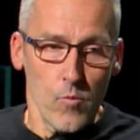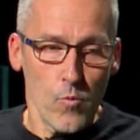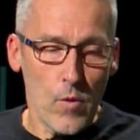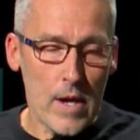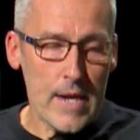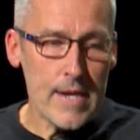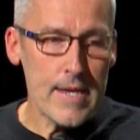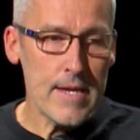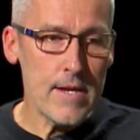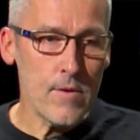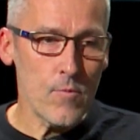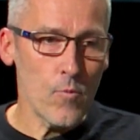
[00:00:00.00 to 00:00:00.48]

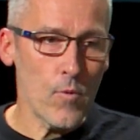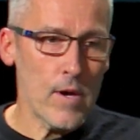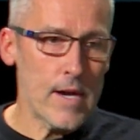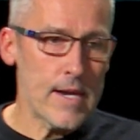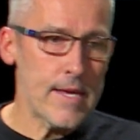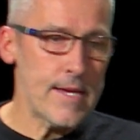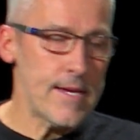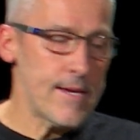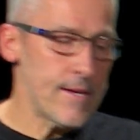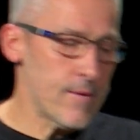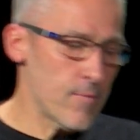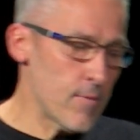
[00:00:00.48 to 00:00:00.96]
When, he,
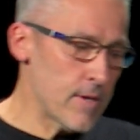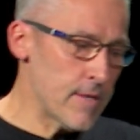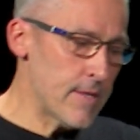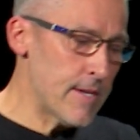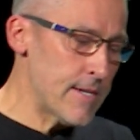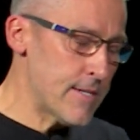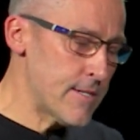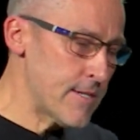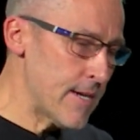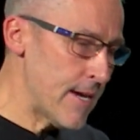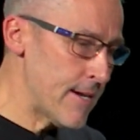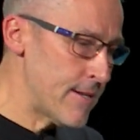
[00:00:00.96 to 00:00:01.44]
when, he, when
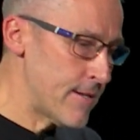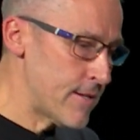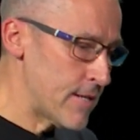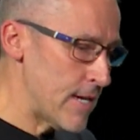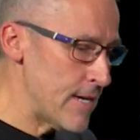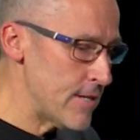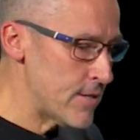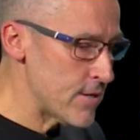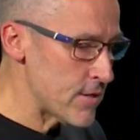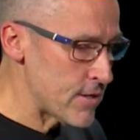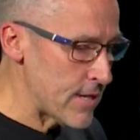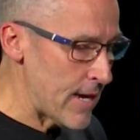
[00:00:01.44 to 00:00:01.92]
they said,
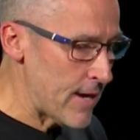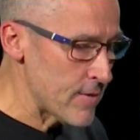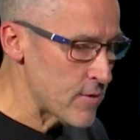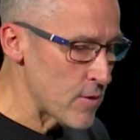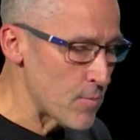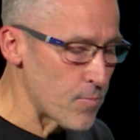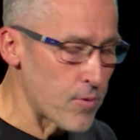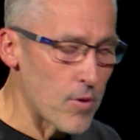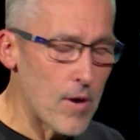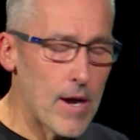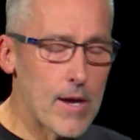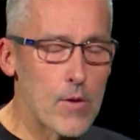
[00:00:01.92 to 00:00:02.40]
Teach us how
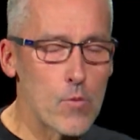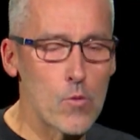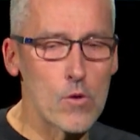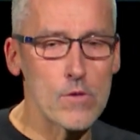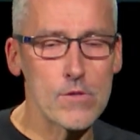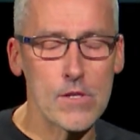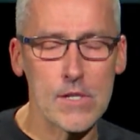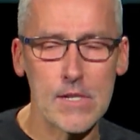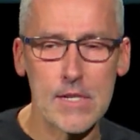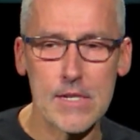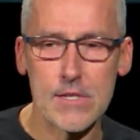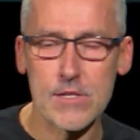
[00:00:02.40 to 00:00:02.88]
to pray,
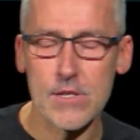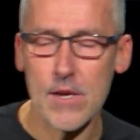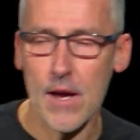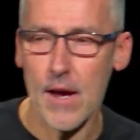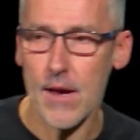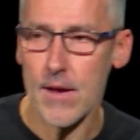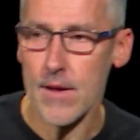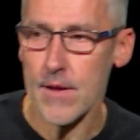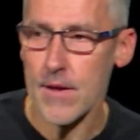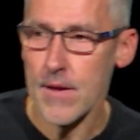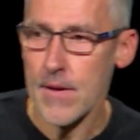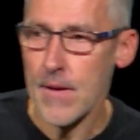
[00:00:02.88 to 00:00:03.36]
what did he
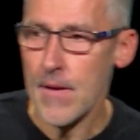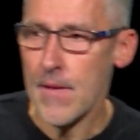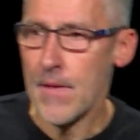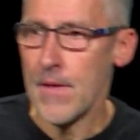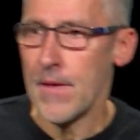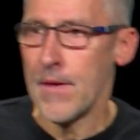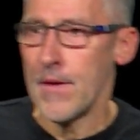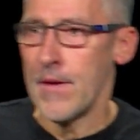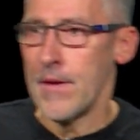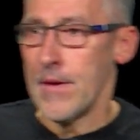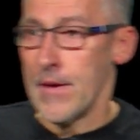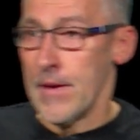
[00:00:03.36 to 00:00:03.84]
say?
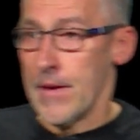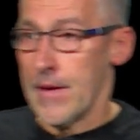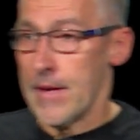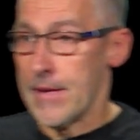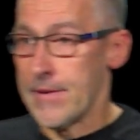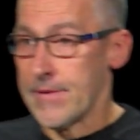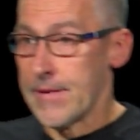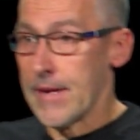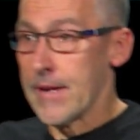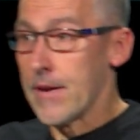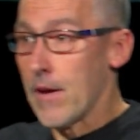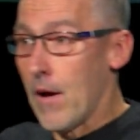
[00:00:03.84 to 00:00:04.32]

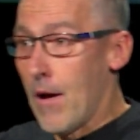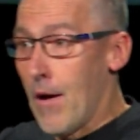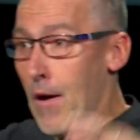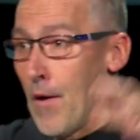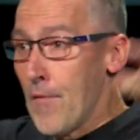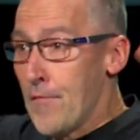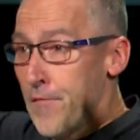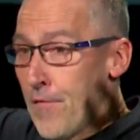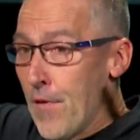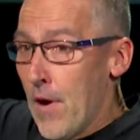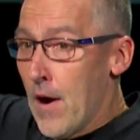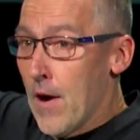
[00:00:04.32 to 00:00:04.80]
He said,
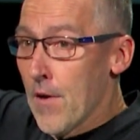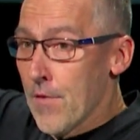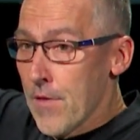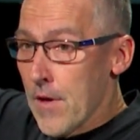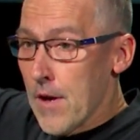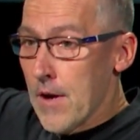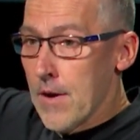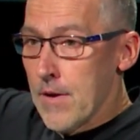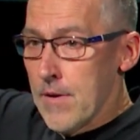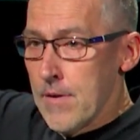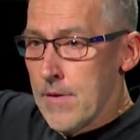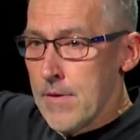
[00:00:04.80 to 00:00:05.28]
Our
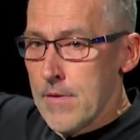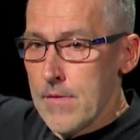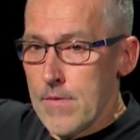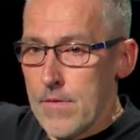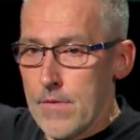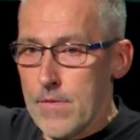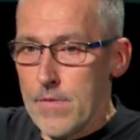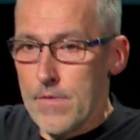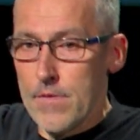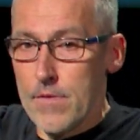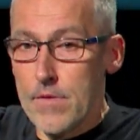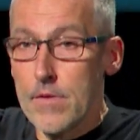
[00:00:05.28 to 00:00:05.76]
Father,
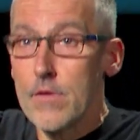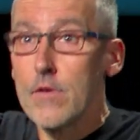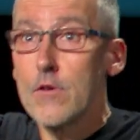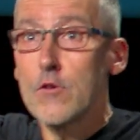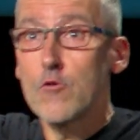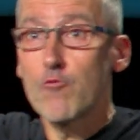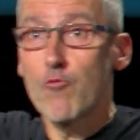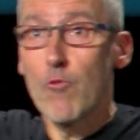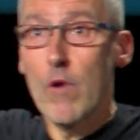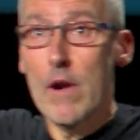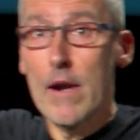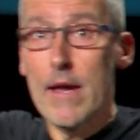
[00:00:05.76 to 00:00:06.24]

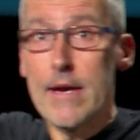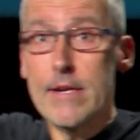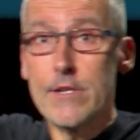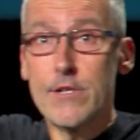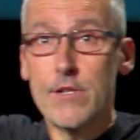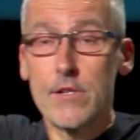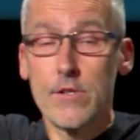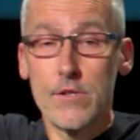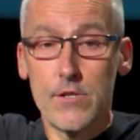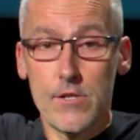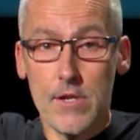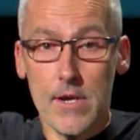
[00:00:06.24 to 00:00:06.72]

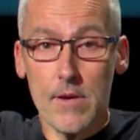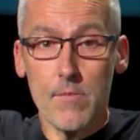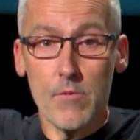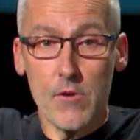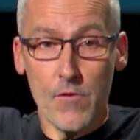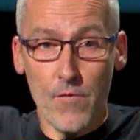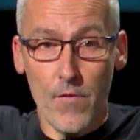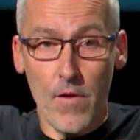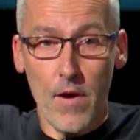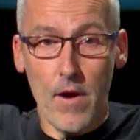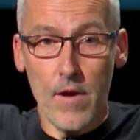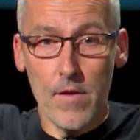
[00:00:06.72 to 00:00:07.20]

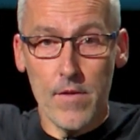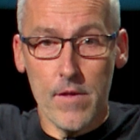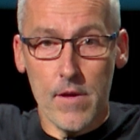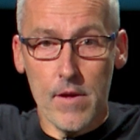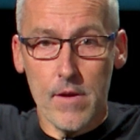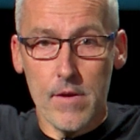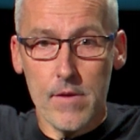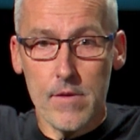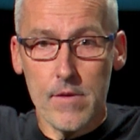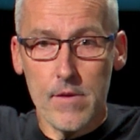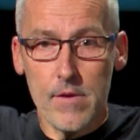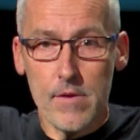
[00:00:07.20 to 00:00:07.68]
relationships,
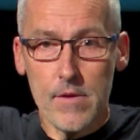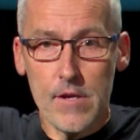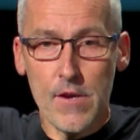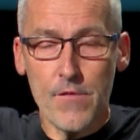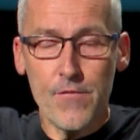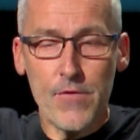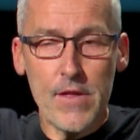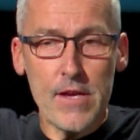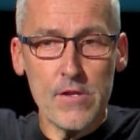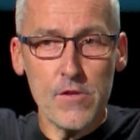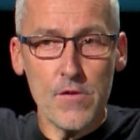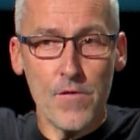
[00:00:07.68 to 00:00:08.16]
Father.
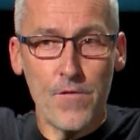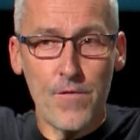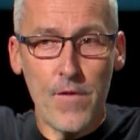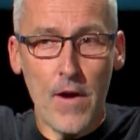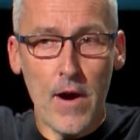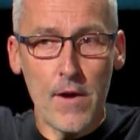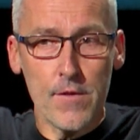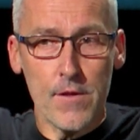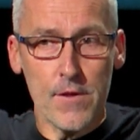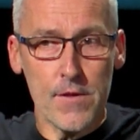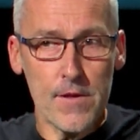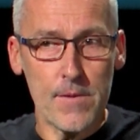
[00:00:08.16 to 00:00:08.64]
If there's a
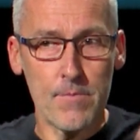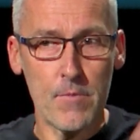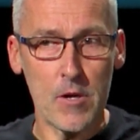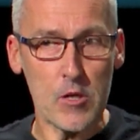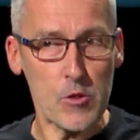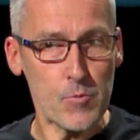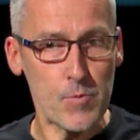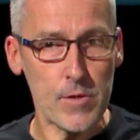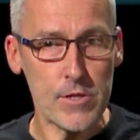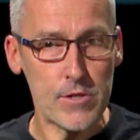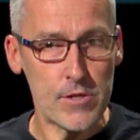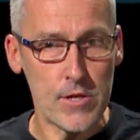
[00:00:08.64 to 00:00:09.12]
Father, there
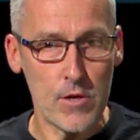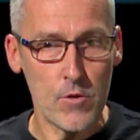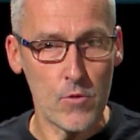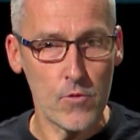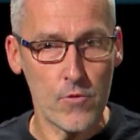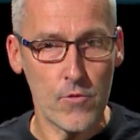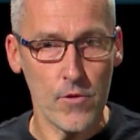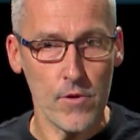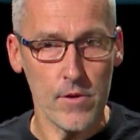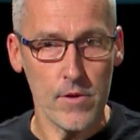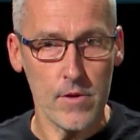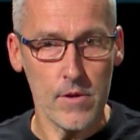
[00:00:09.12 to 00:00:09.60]
must be
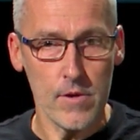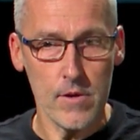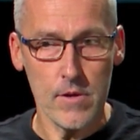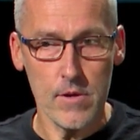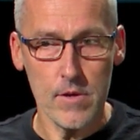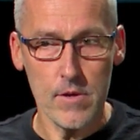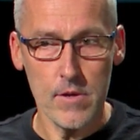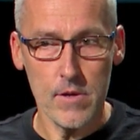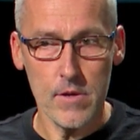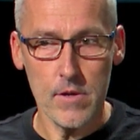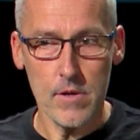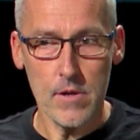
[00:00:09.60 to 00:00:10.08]
children. Right.
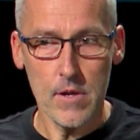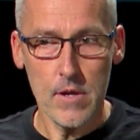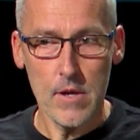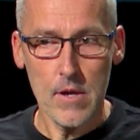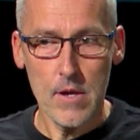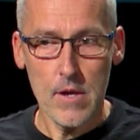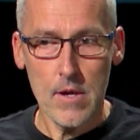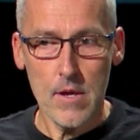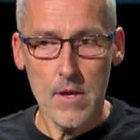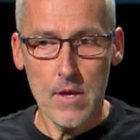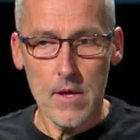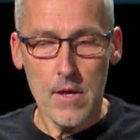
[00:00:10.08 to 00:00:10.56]

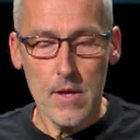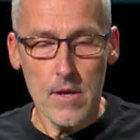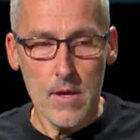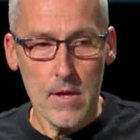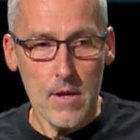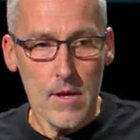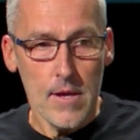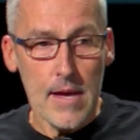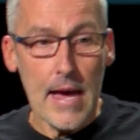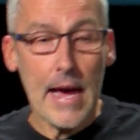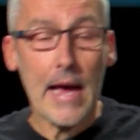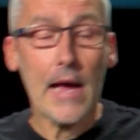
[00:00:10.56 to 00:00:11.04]

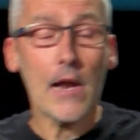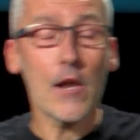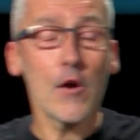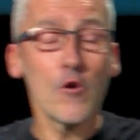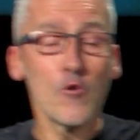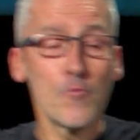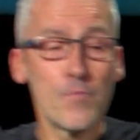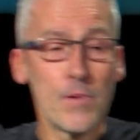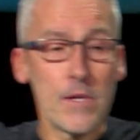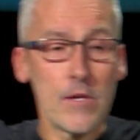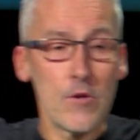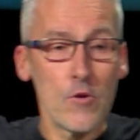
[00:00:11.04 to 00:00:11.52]

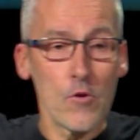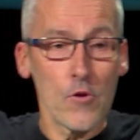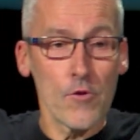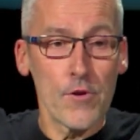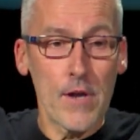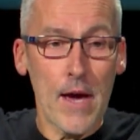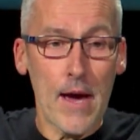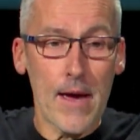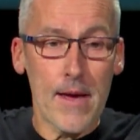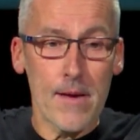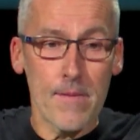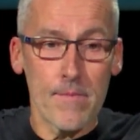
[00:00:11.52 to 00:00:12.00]
Hallowed be your
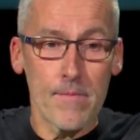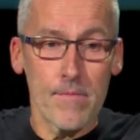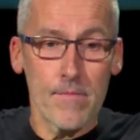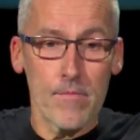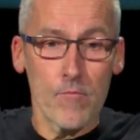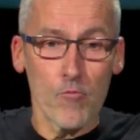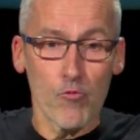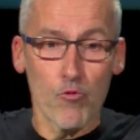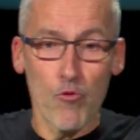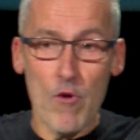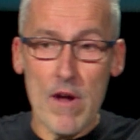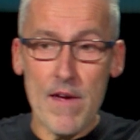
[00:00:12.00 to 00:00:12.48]
name,
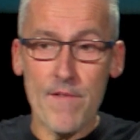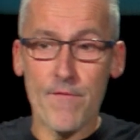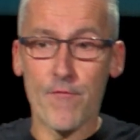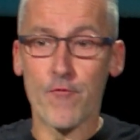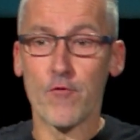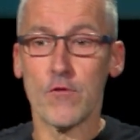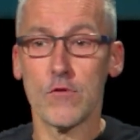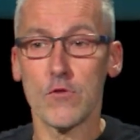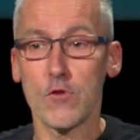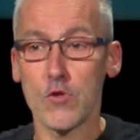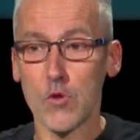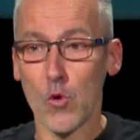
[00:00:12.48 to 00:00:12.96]

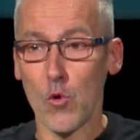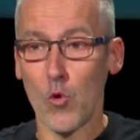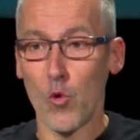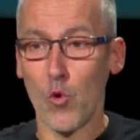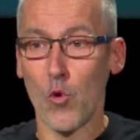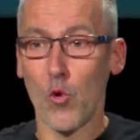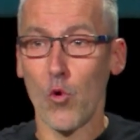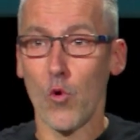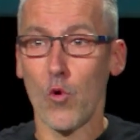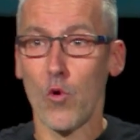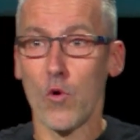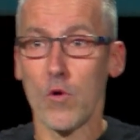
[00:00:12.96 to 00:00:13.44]
reverence,
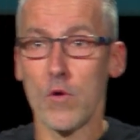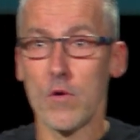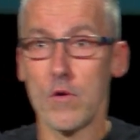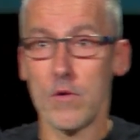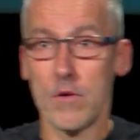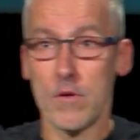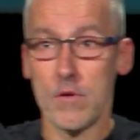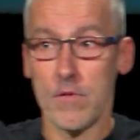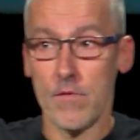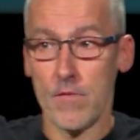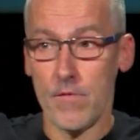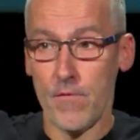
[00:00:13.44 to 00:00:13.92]
awe,
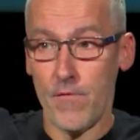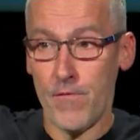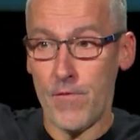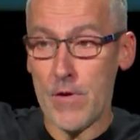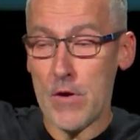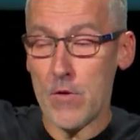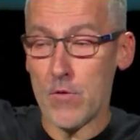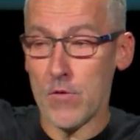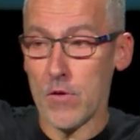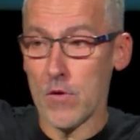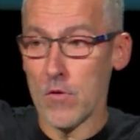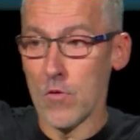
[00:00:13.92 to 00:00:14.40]

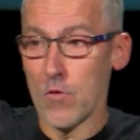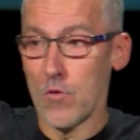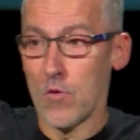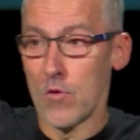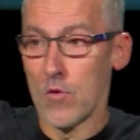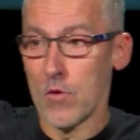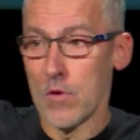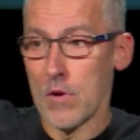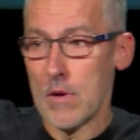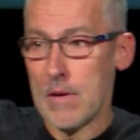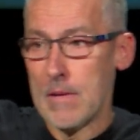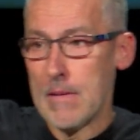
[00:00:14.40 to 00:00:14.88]
fear of the
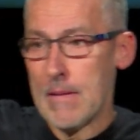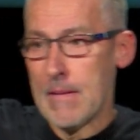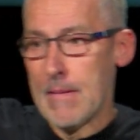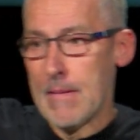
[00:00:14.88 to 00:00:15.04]
Lord.